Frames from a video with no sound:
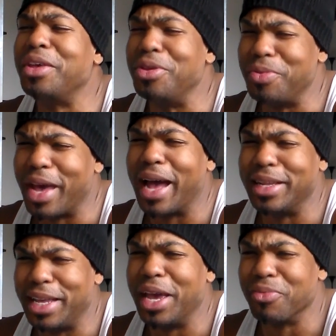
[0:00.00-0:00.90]
You
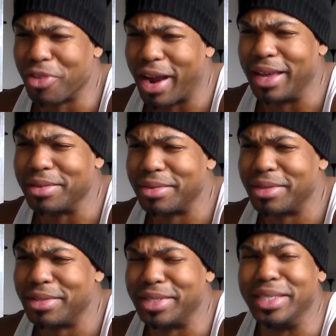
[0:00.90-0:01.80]
goddamn right.
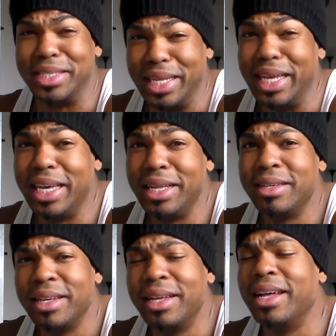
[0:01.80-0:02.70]
Succeed?